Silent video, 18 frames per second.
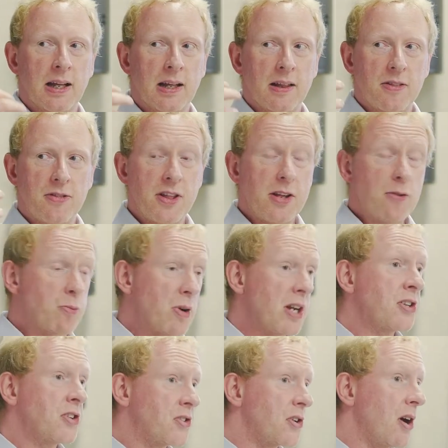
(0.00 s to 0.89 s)
The
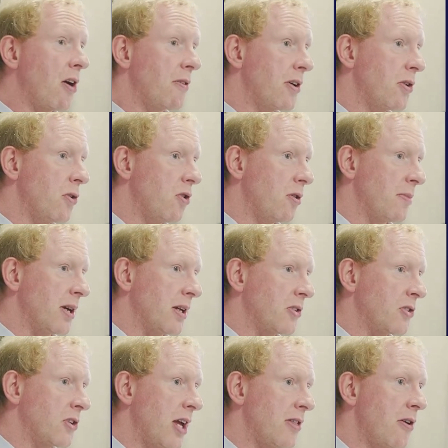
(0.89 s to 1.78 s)
risks are
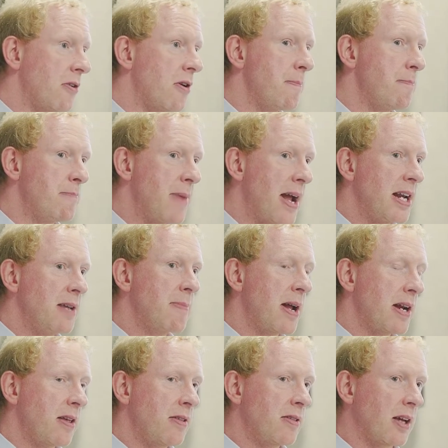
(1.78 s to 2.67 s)
enormous, and there are many,
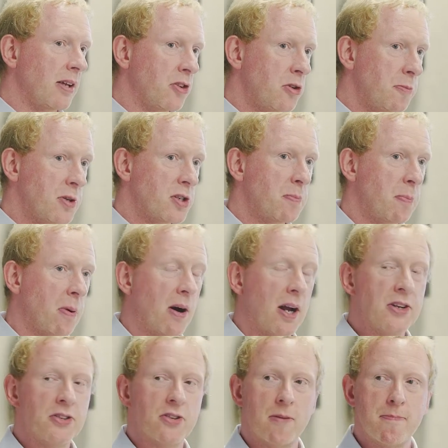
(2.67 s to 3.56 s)
many things, you'd be
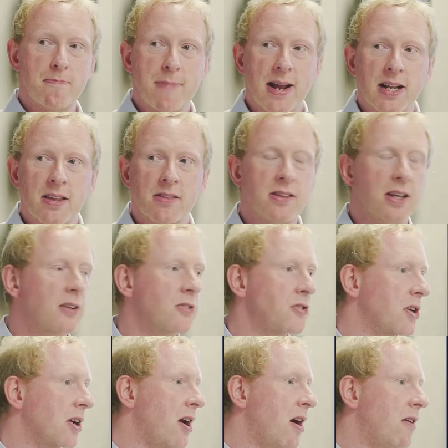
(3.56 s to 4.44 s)
surprised, there are many things
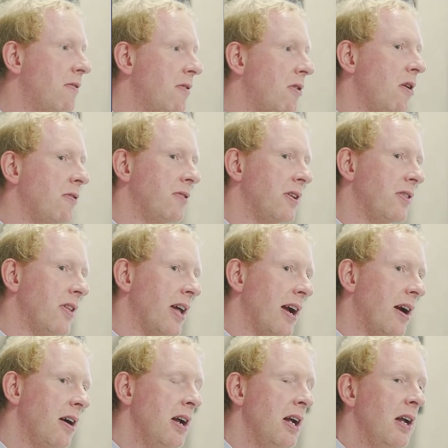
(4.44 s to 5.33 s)
to cover off in
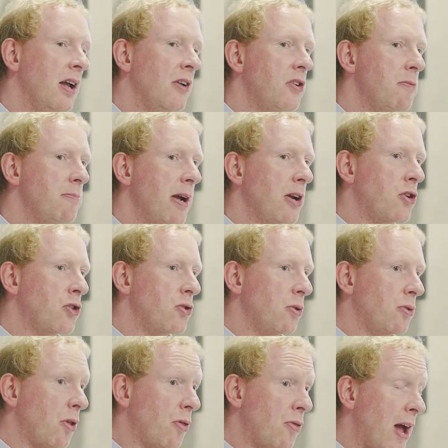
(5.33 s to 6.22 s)
there to make
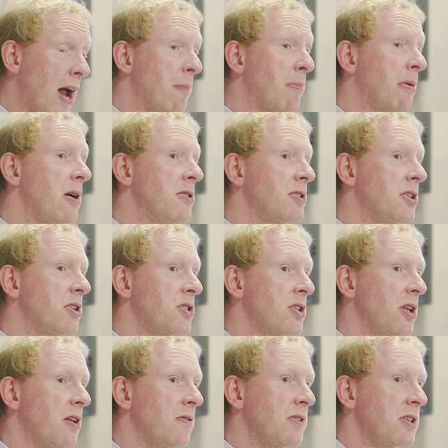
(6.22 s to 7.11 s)
sure that that process
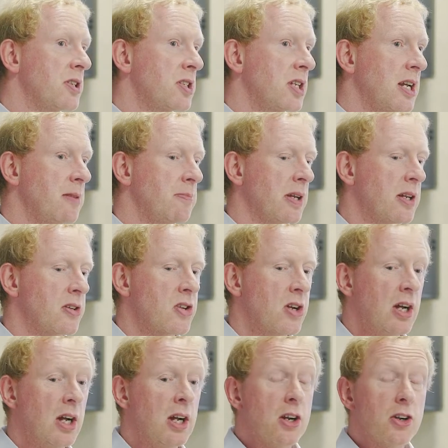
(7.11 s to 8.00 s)
itself is seamless.
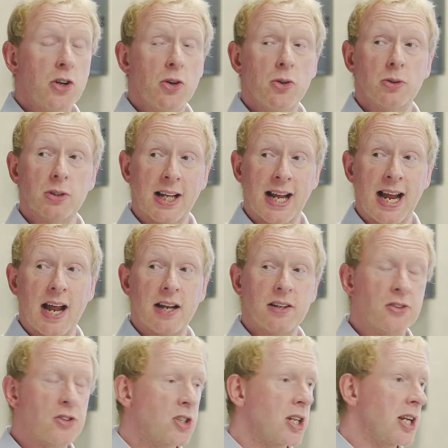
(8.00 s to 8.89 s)
Google
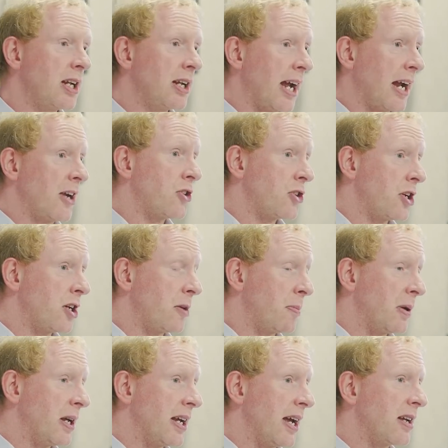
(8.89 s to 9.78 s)
can see
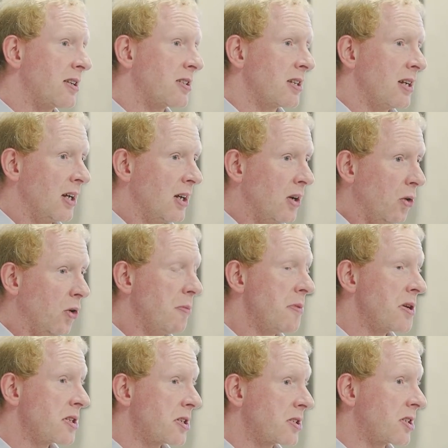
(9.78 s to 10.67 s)
HTTPS
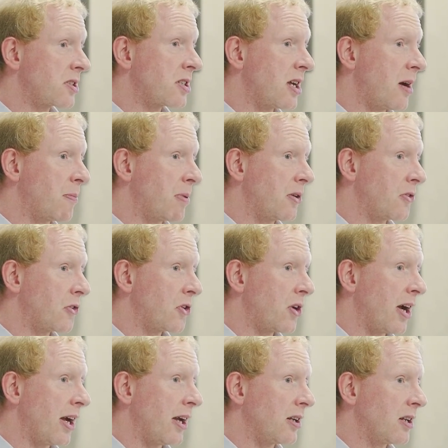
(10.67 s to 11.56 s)
almost as a separate
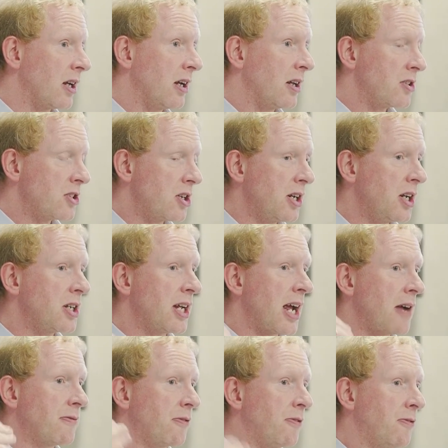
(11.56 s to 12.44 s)
site. So you need to
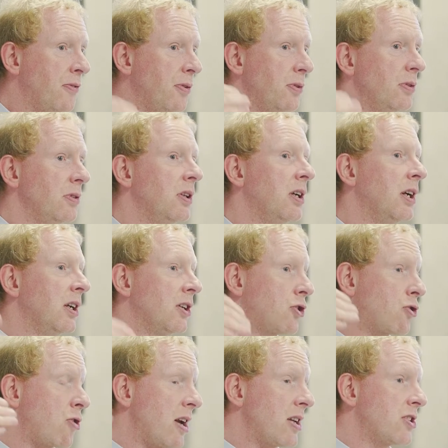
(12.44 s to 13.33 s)
have a full
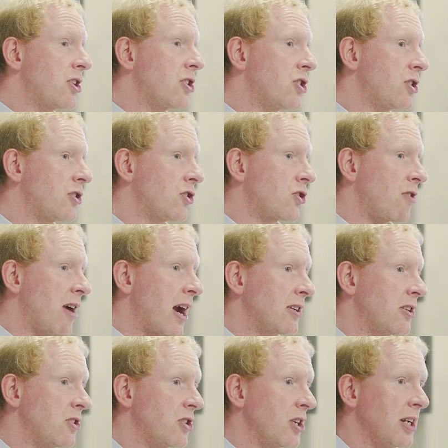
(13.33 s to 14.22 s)
transition
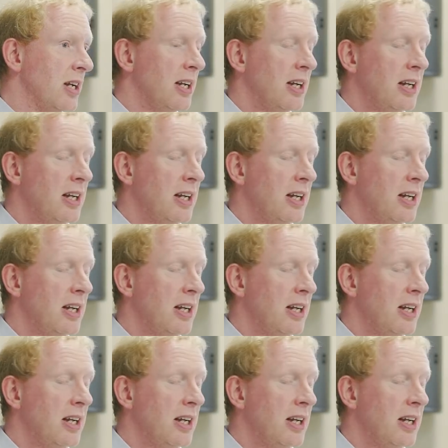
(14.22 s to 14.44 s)
strategy.